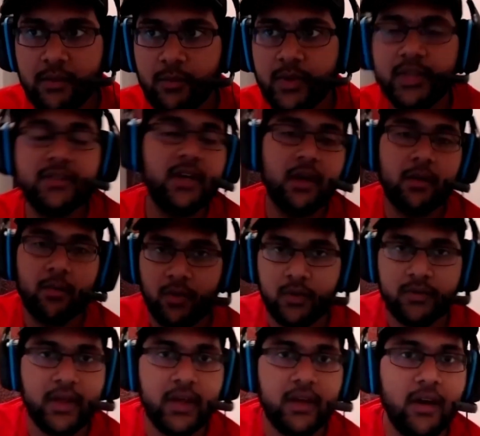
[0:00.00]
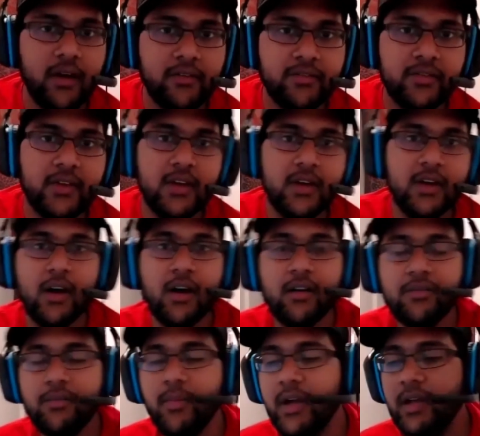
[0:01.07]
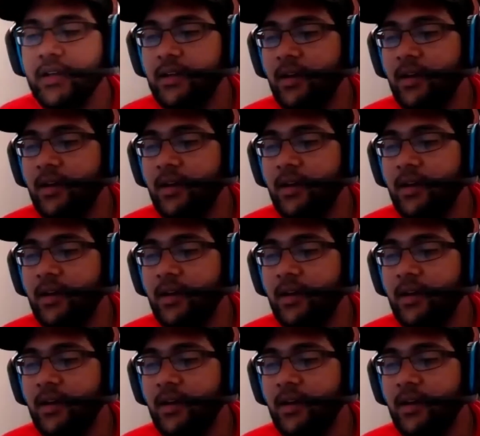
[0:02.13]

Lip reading: and we could talk more of that off mic.